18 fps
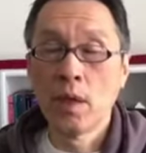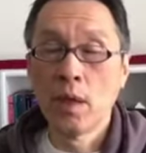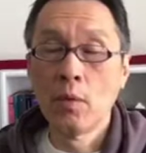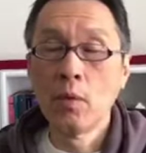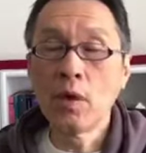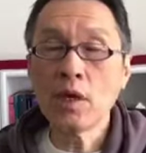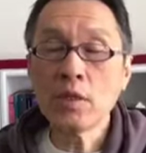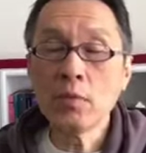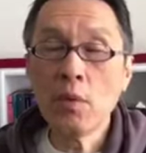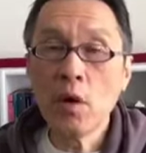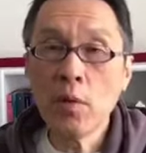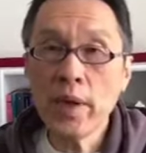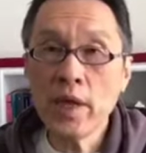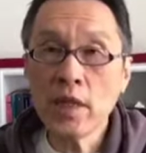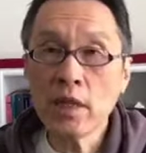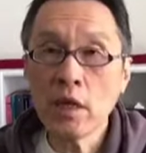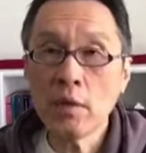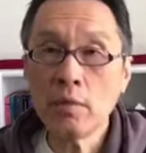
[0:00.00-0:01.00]
What is
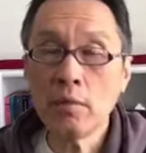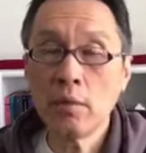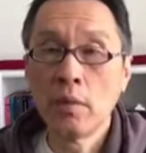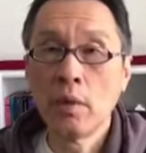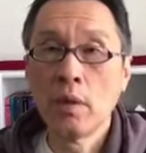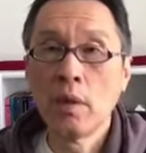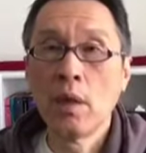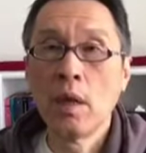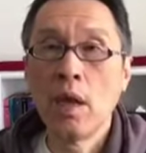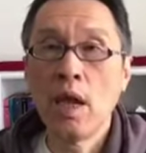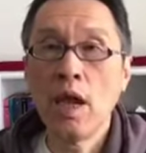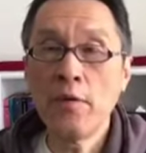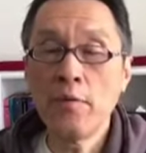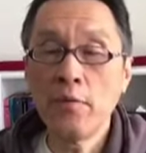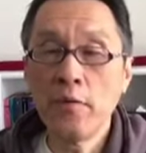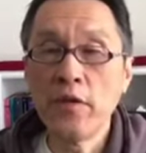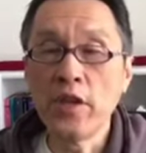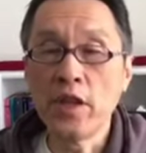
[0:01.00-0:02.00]
momentum?
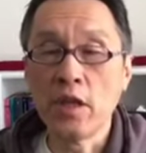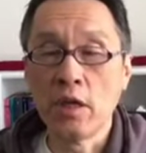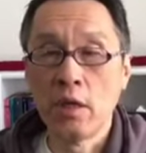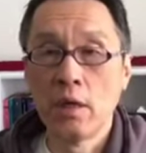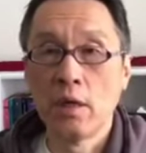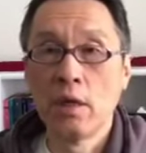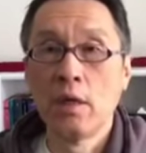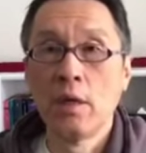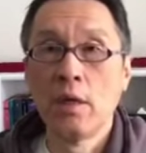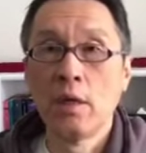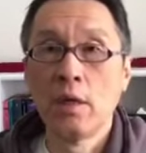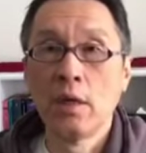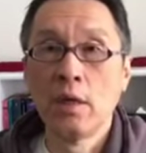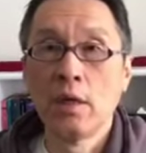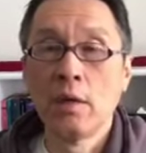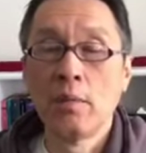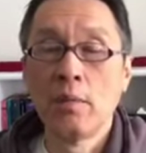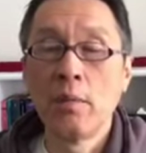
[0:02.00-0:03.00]
MV.
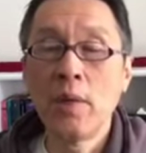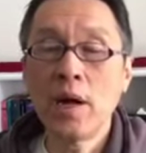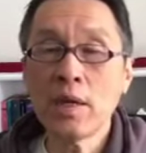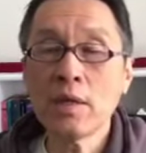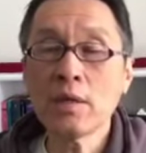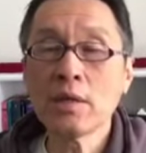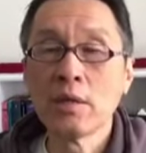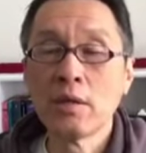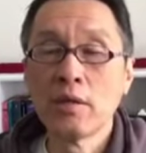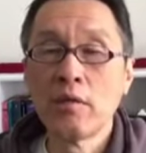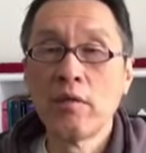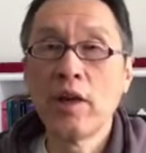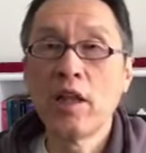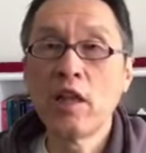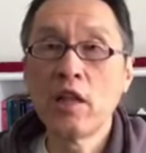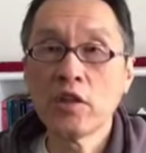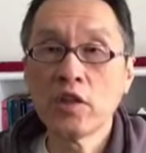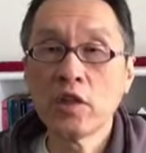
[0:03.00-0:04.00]
Mass,
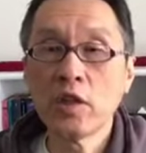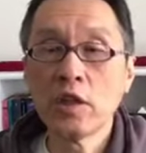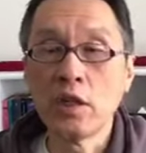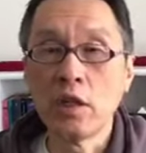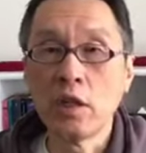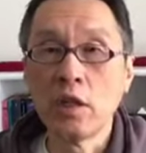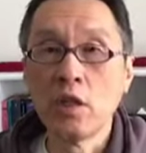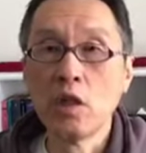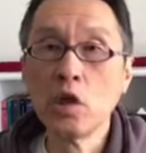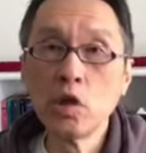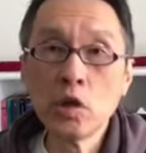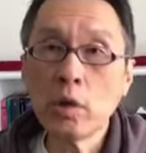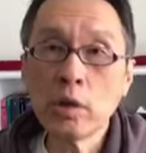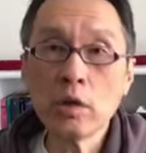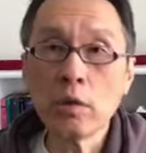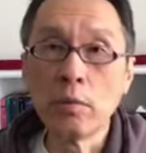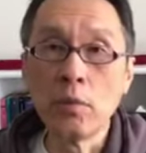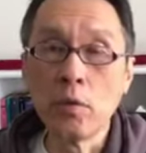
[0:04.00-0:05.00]
velocity. You don't
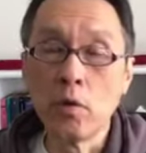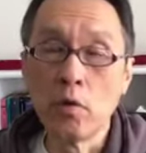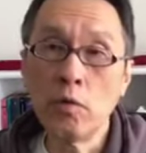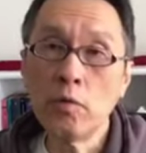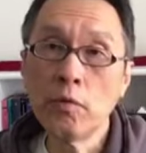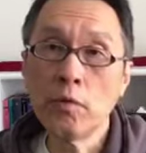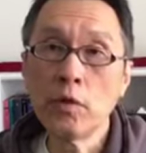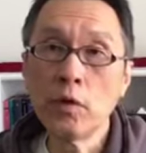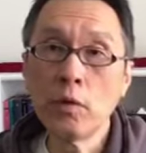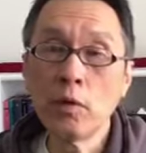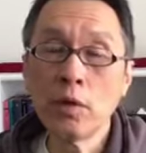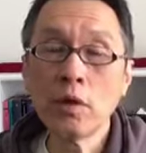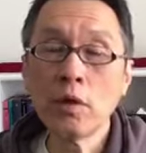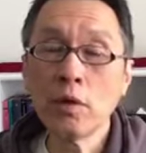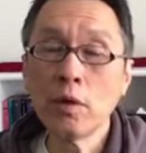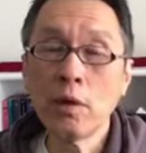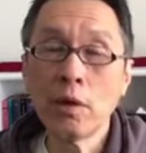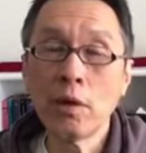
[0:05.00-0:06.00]
want to move. You
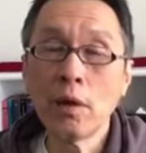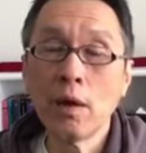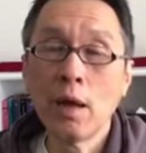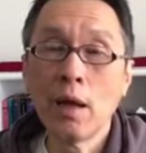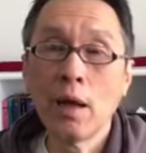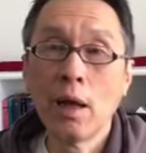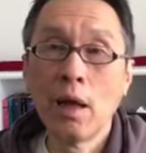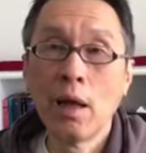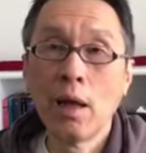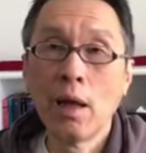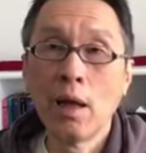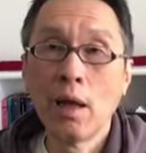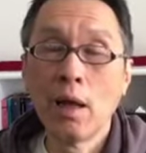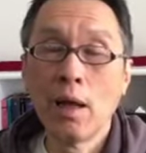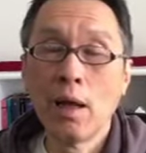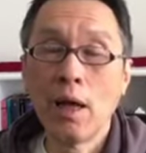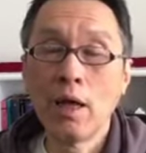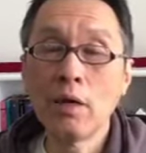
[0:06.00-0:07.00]
want it.
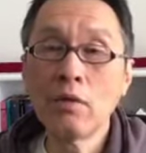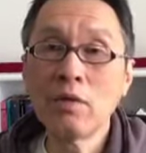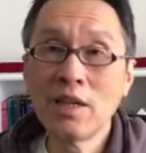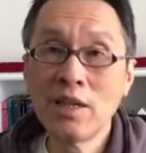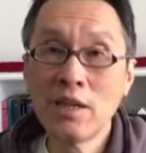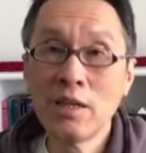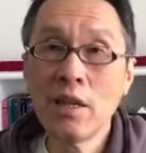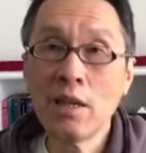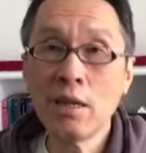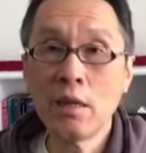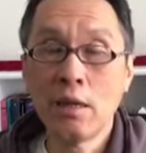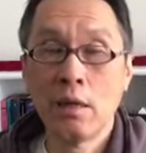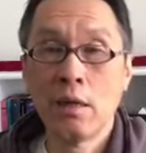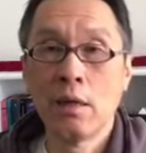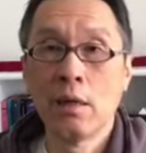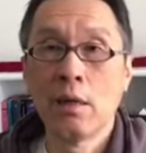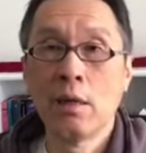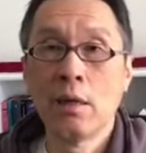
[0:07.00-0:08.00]
Are you kidding?
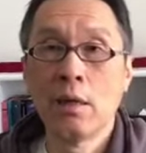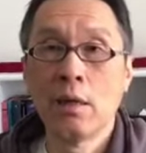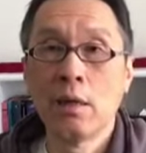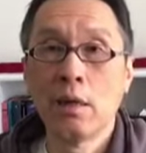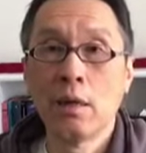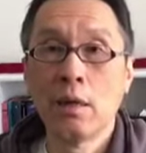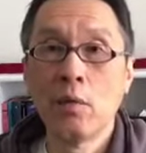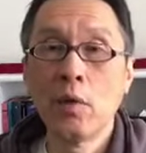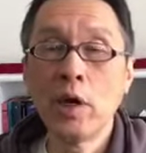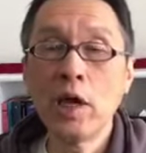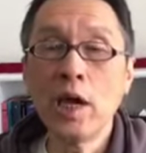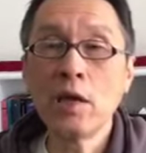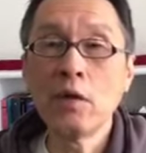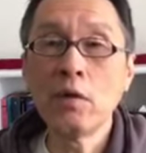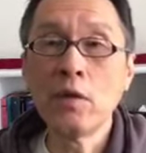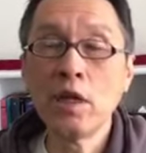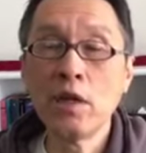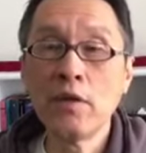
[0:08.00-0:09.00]
Where are
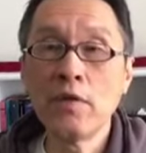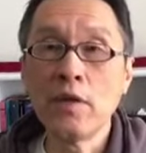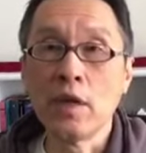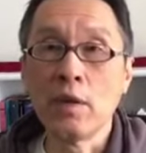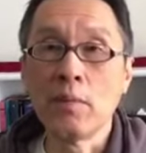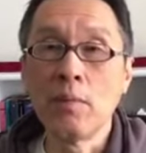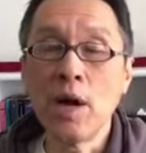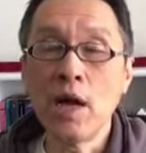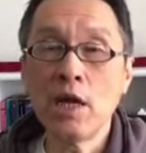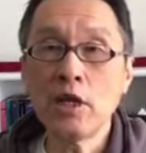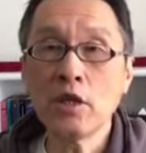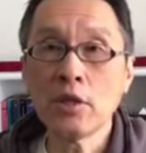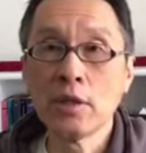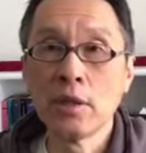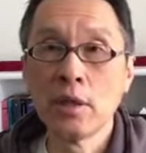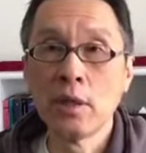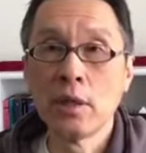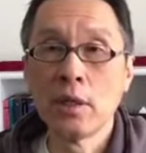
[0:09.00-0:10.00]
you living? Mars
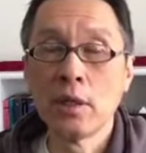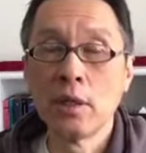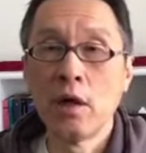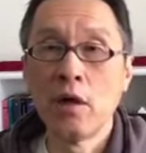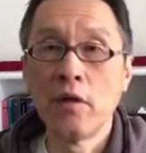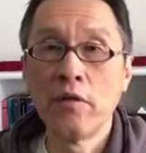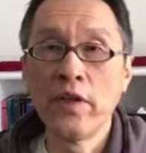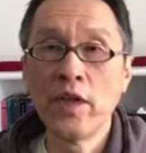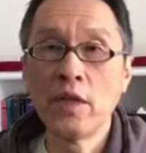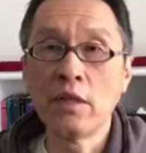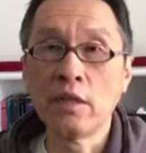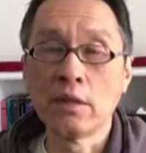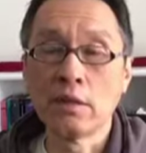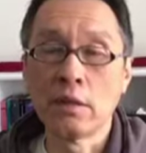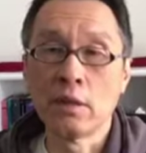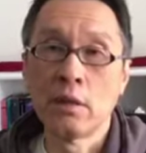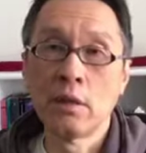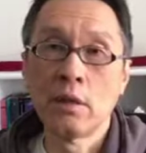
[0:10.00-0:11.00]
or
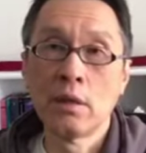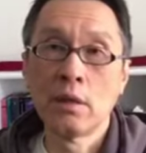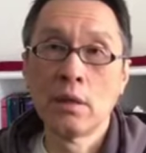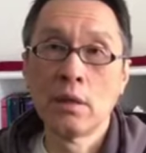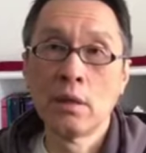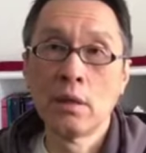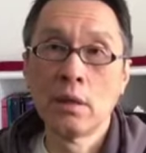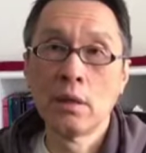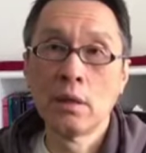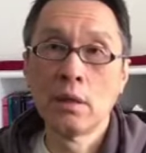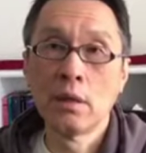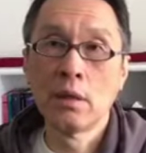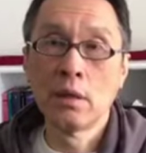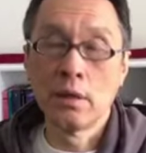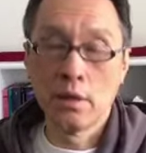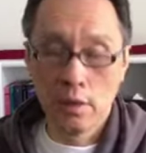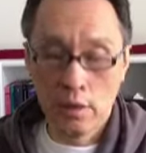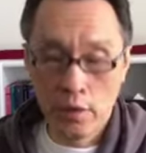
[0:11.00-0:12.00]
Venus?
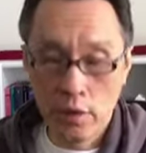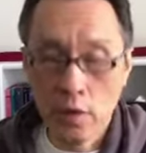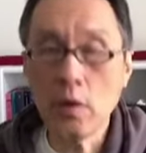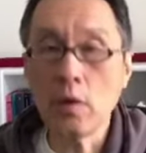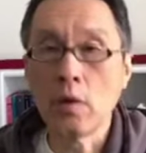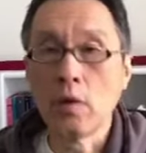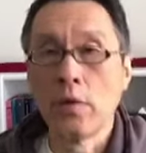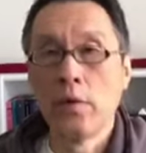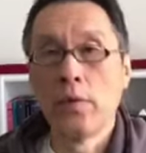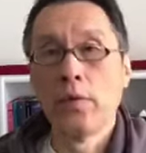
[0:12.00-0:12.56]
So,